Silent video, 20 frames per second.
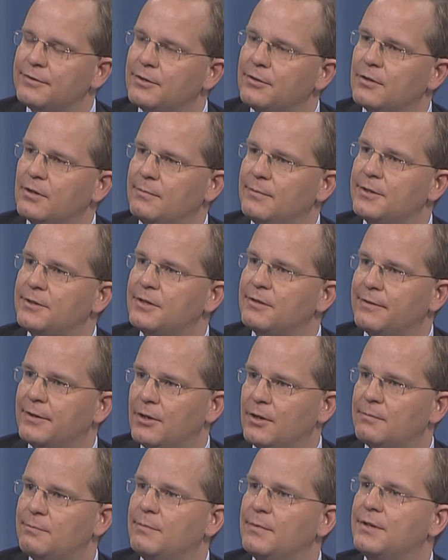of economic
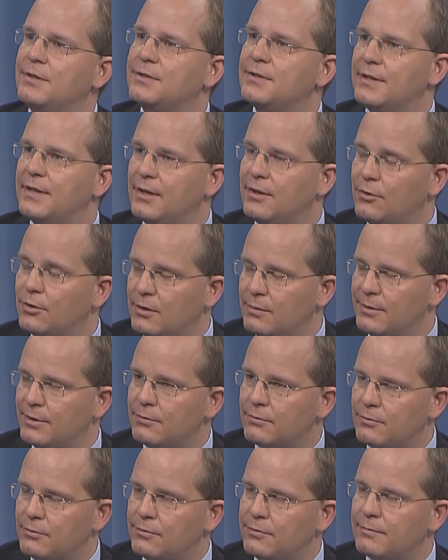development,
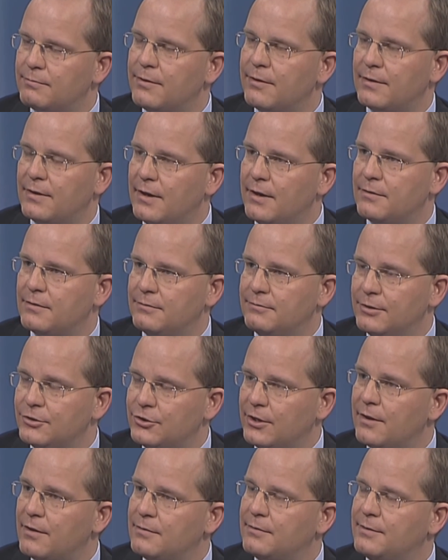economic growth
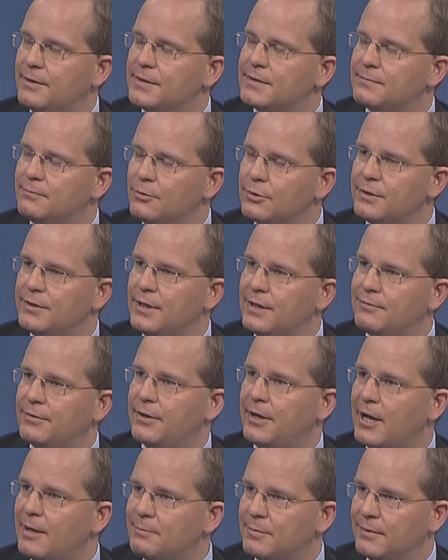which otherwise would
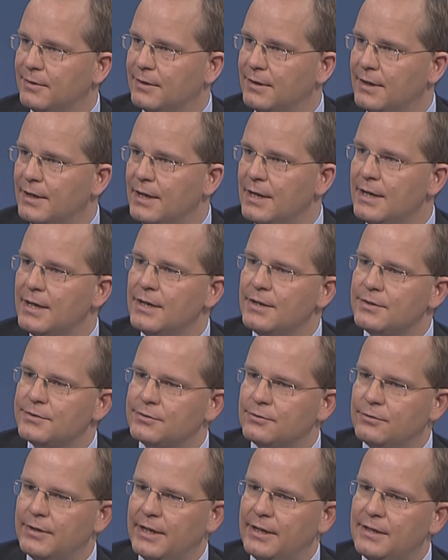never happen.
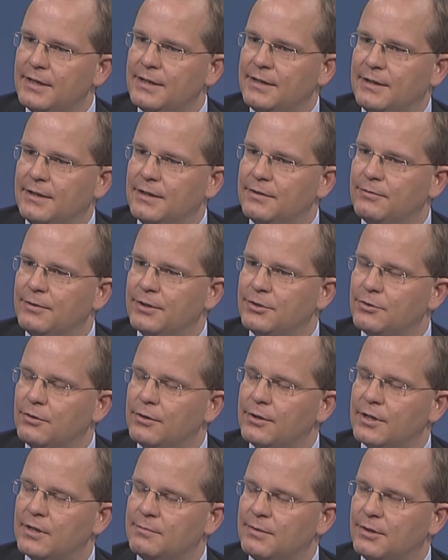So in the end, we're
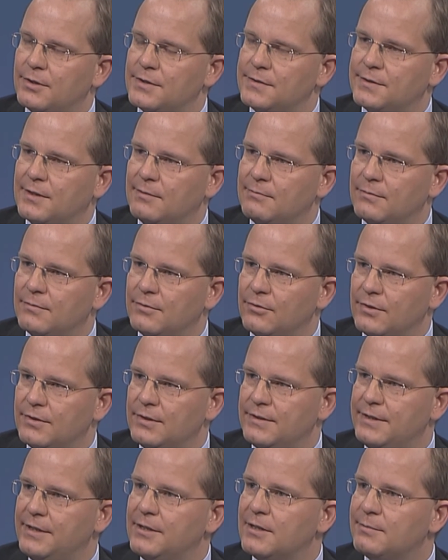talking about some
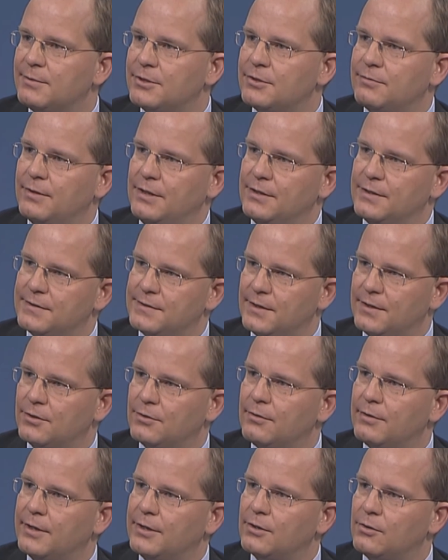deal between
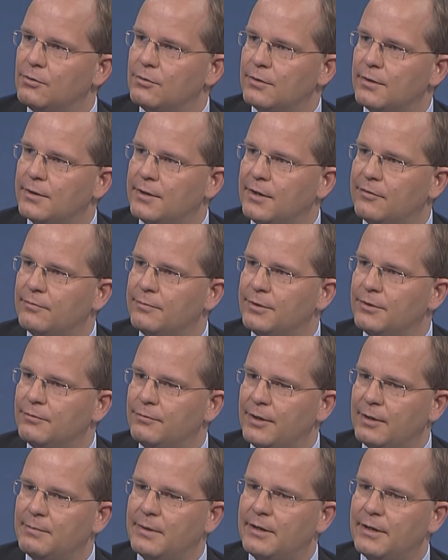central and local government
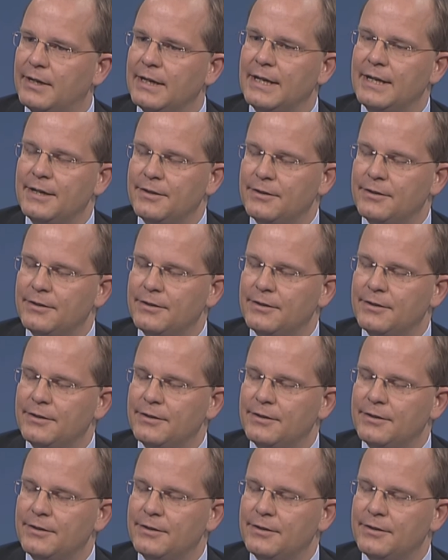whereby